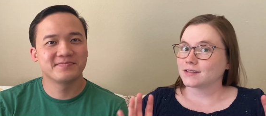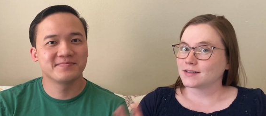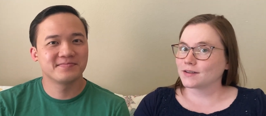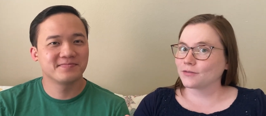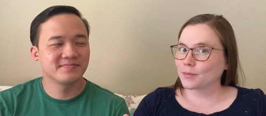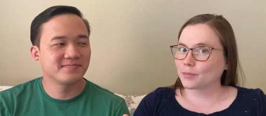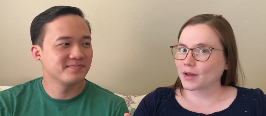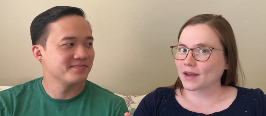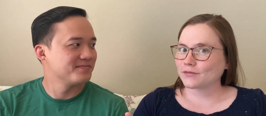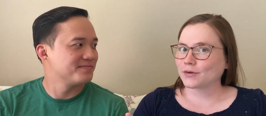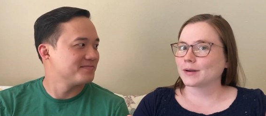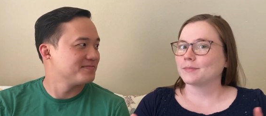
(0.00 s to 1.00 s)
Speaker 1: different
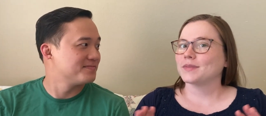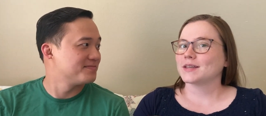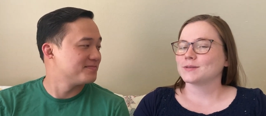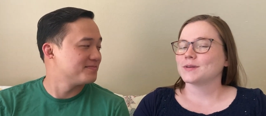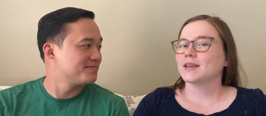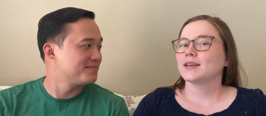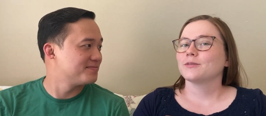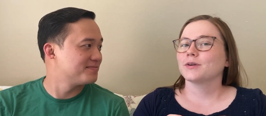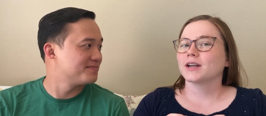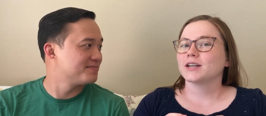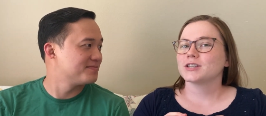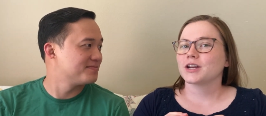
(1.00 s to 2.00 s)
platform this week. We're
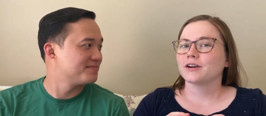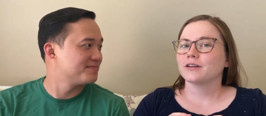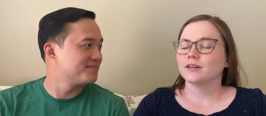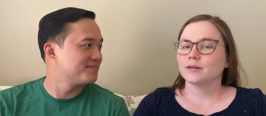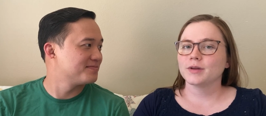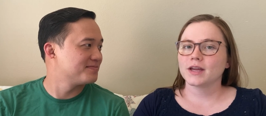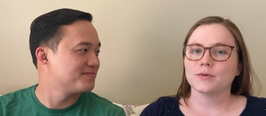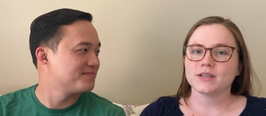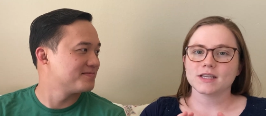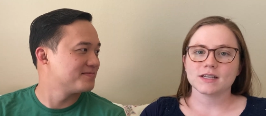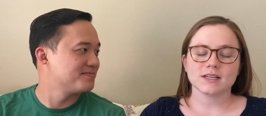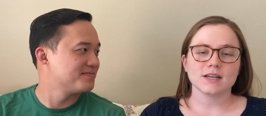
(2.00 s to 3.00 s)
going to share a little bit. We
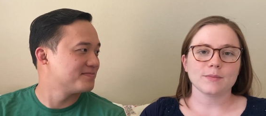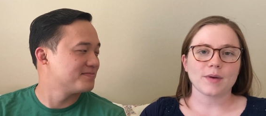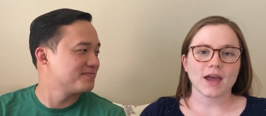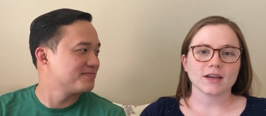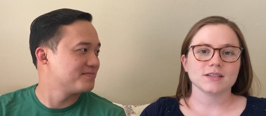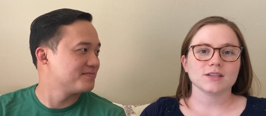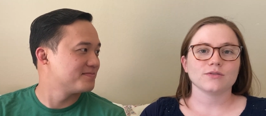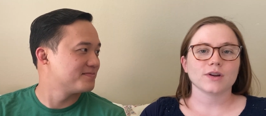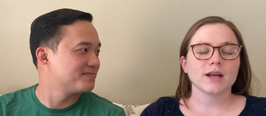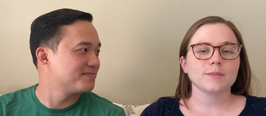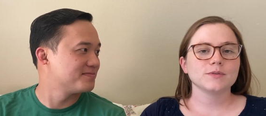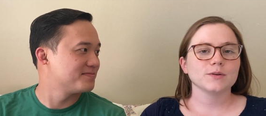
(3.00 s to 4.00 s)
sent in a bag to
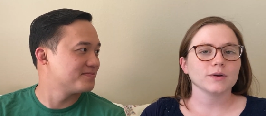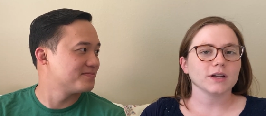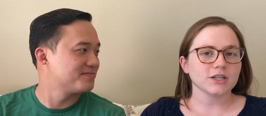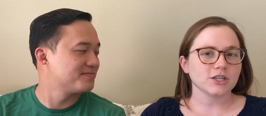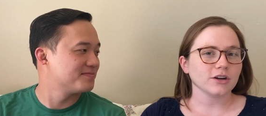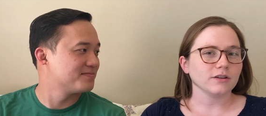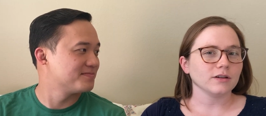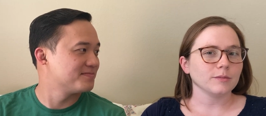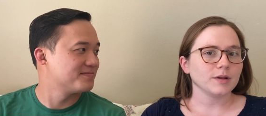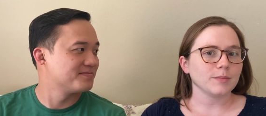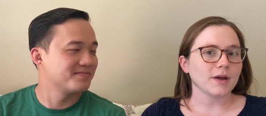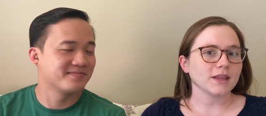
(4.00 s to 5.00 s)
thredUP, so we're going to share a little
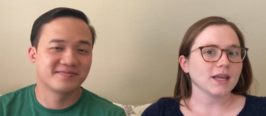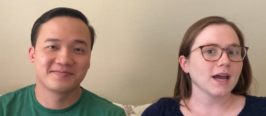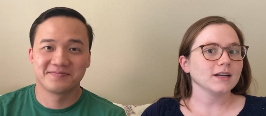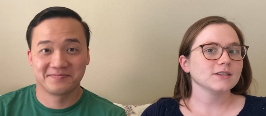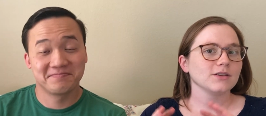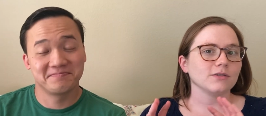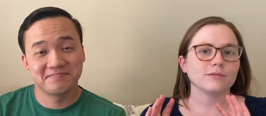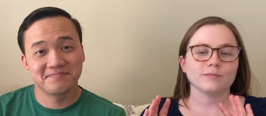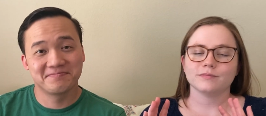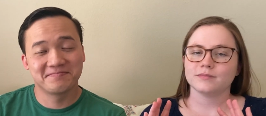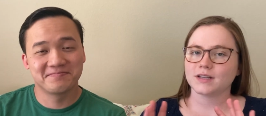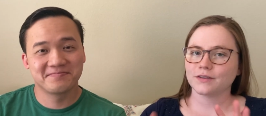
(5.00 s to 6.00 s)
bit about that. So
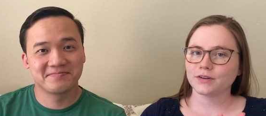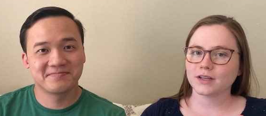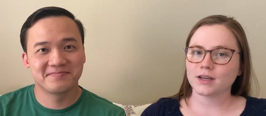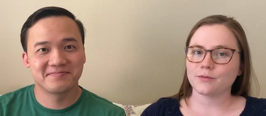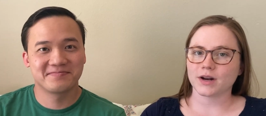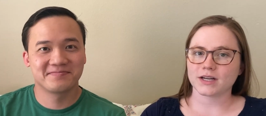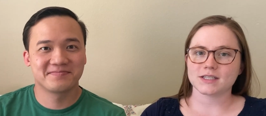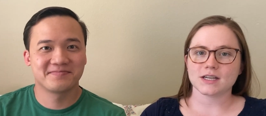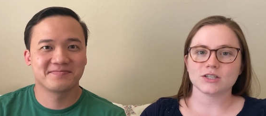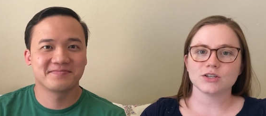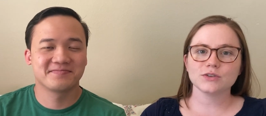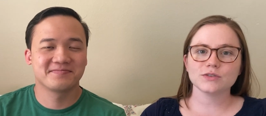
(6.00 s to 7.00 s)
definitely you want to stay
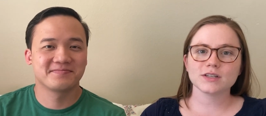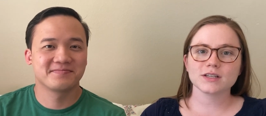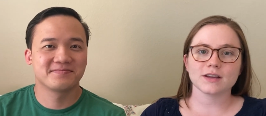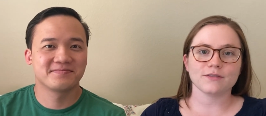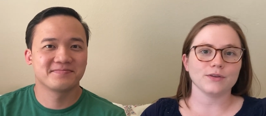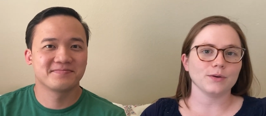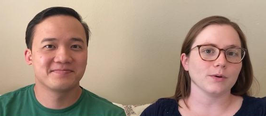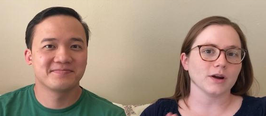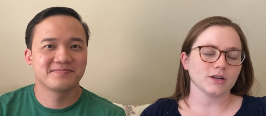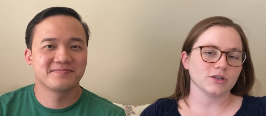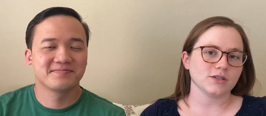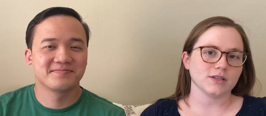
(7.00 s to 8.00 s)
tuned if you are
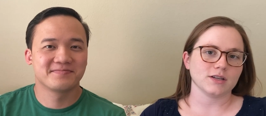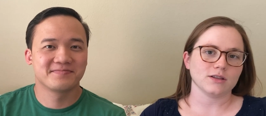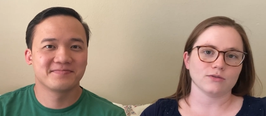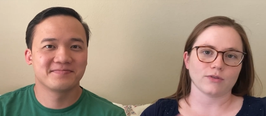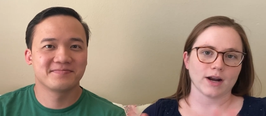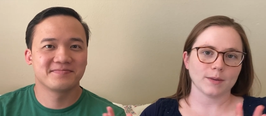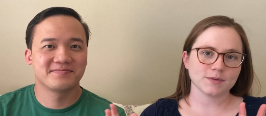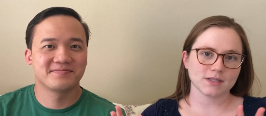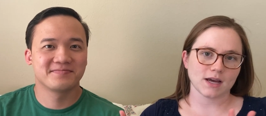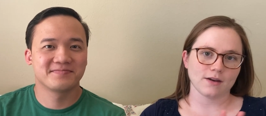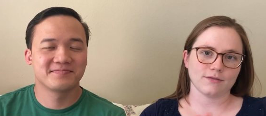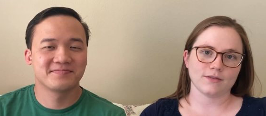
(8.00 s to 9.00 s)
interested in thredUP
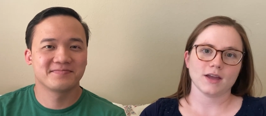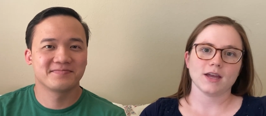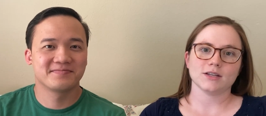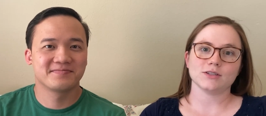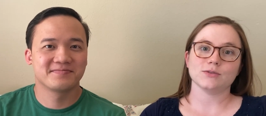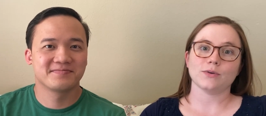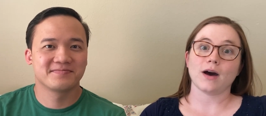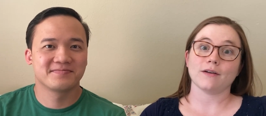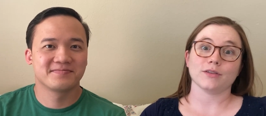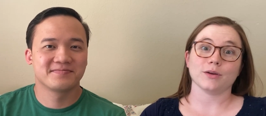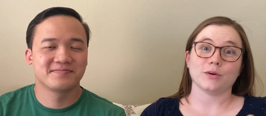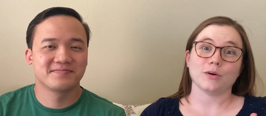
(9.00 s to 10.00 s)
stuff to
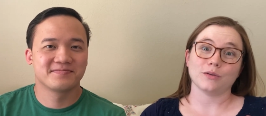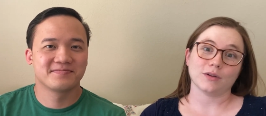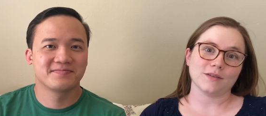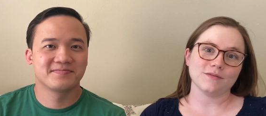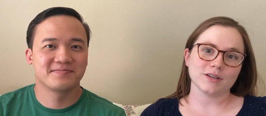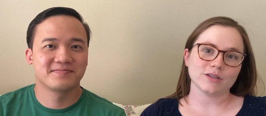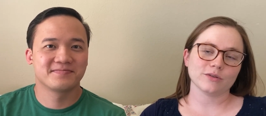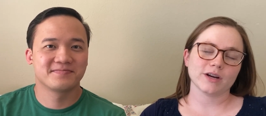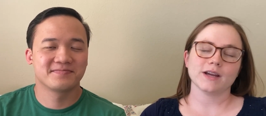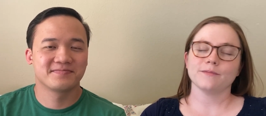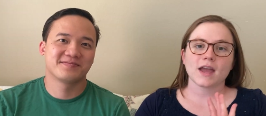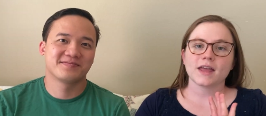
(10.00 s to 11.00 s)
offload old
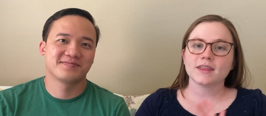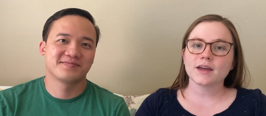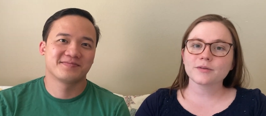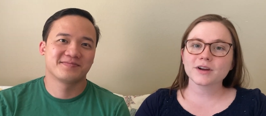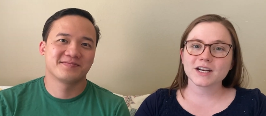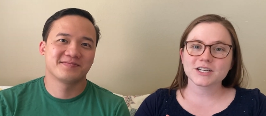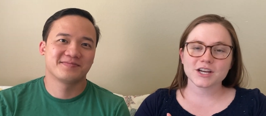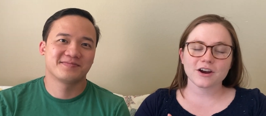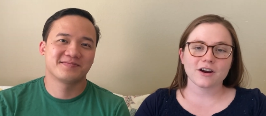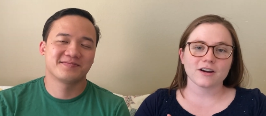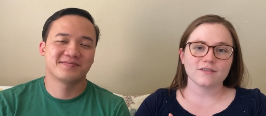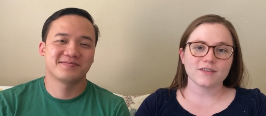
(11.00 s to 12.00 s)
inventory. And then we're going to
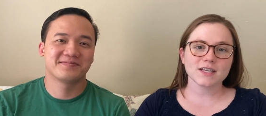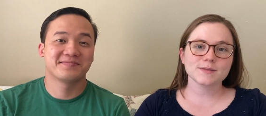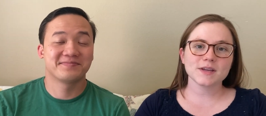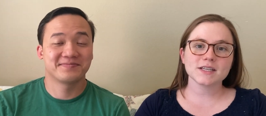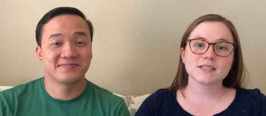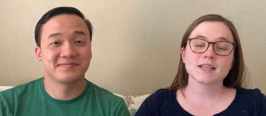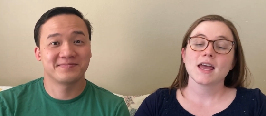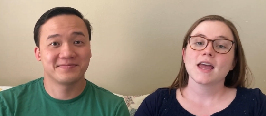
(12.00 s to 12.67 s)
share our investments